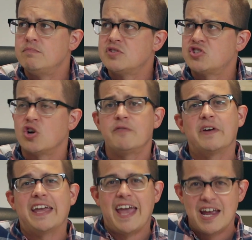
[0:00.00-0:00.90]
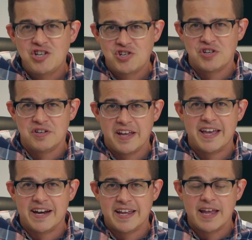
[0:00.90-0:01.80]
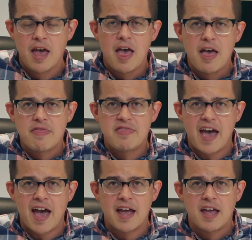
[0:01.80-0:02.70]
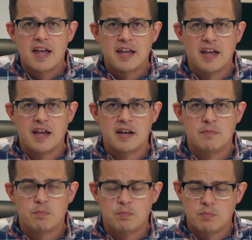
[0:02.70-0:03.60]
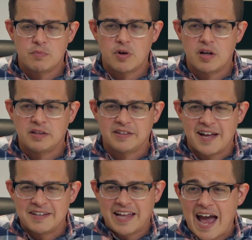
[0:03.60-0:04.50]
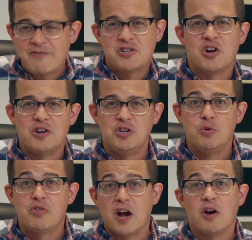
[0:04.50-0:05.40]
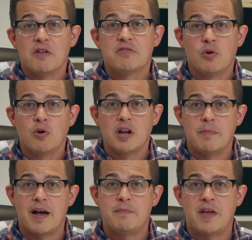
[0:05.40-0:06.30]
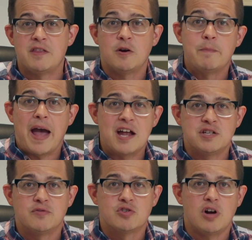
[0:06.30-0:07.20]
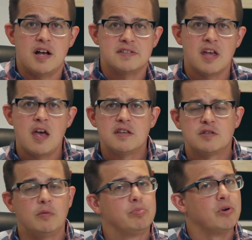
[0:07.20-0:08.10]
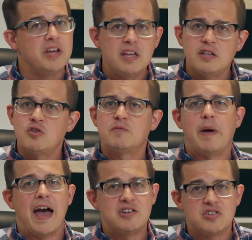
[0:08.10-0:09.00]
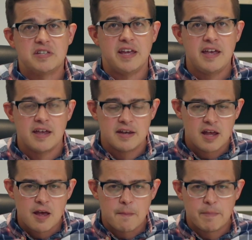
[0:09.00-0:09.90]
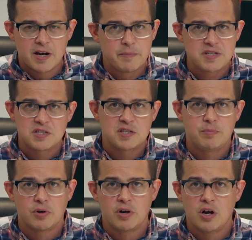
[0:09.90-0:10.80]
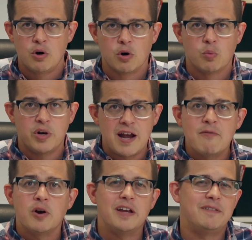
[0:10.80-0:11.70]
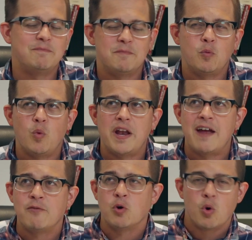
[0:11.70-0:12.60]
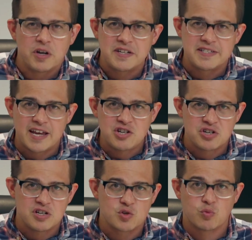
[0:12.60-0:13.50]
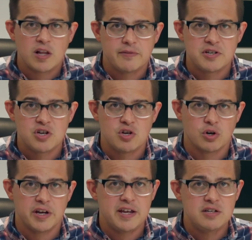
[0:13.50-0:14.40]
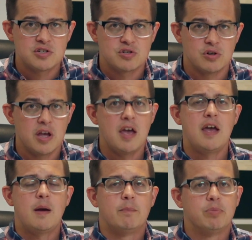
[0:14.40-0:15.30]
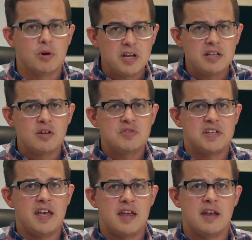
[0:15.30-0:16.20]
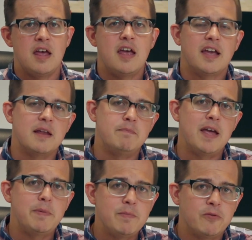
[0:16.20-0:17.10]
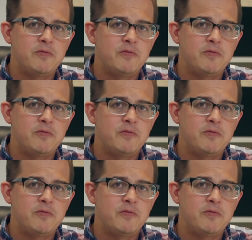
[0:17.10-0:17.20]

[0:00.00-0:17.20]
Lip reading: certification entity that can lavish on you their authority by their badge of trust. So bringing those badges in, Better Business Bureau or whatever organization is relevant to your industry, bringing those in can make people